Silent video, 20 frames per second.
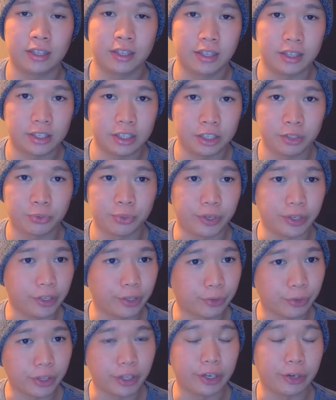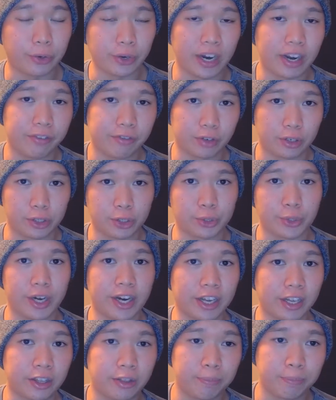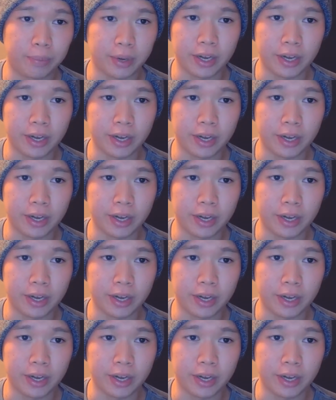This is really, really great for strength,